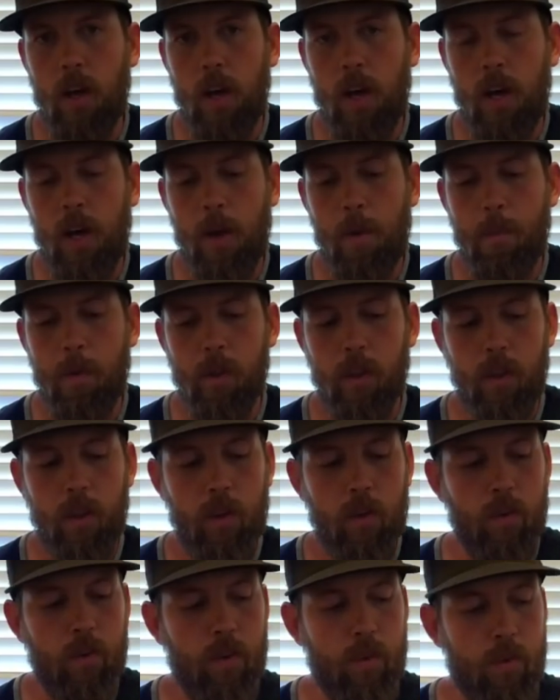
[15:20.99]
I'm a
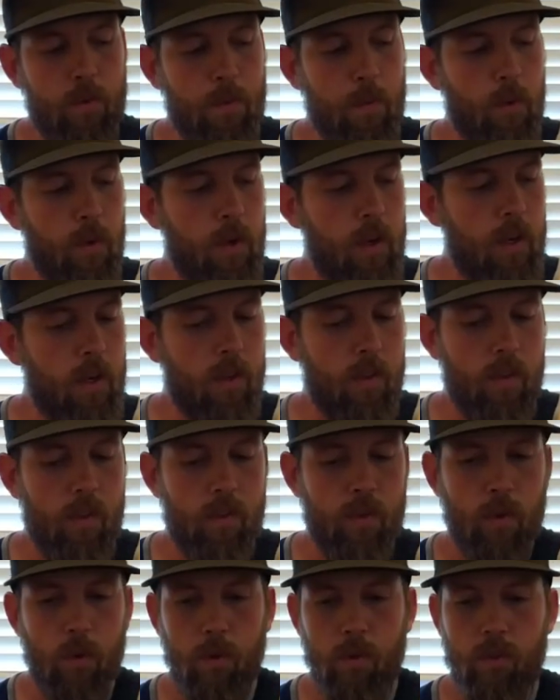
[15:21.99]
little disappointed in
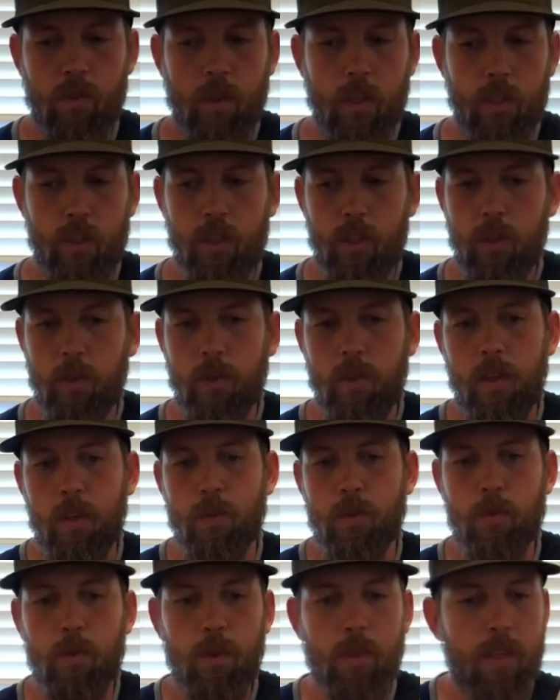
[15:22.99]
this whole slick shield. I
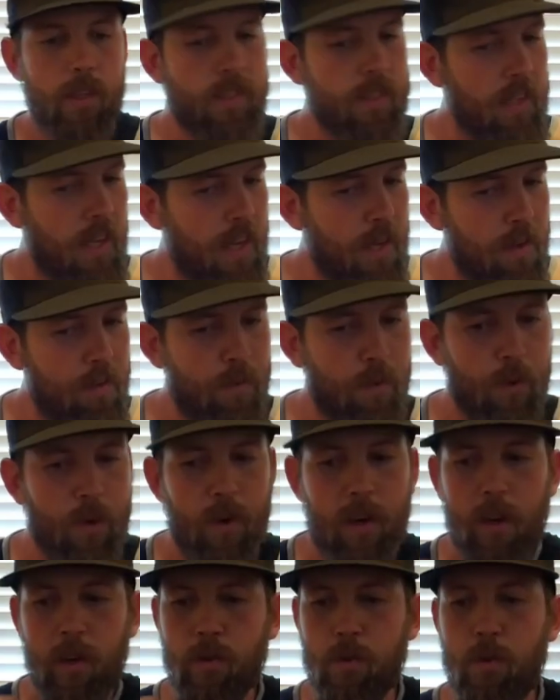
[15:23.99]
was really excited
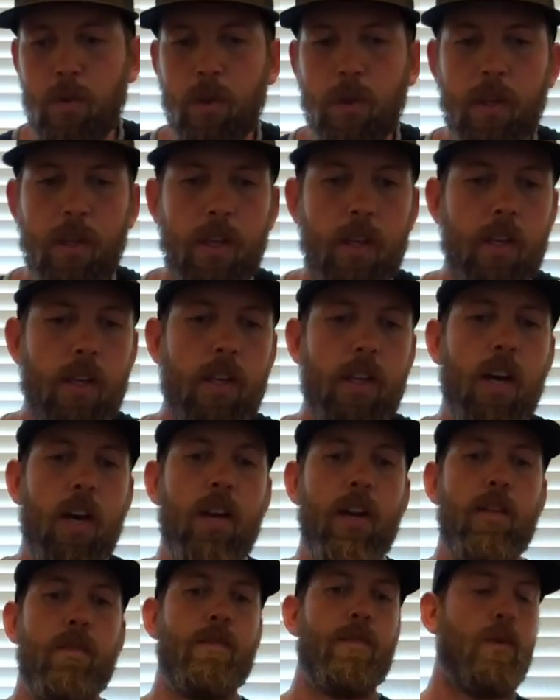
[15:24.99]
for it. I was really
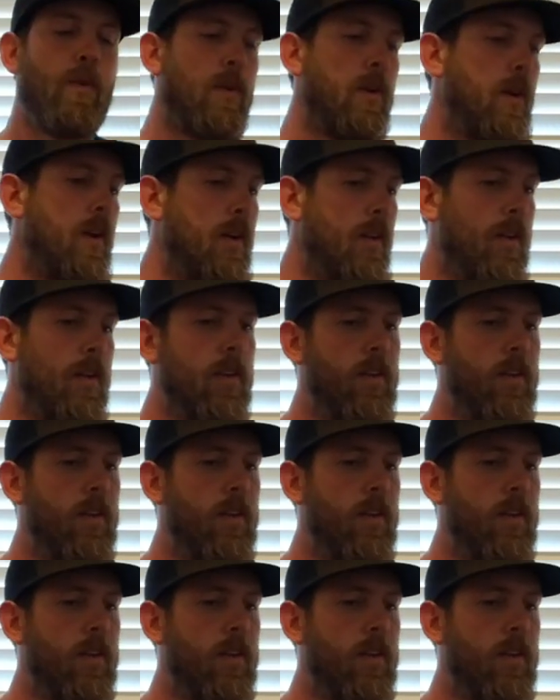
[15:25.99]
gunning for it,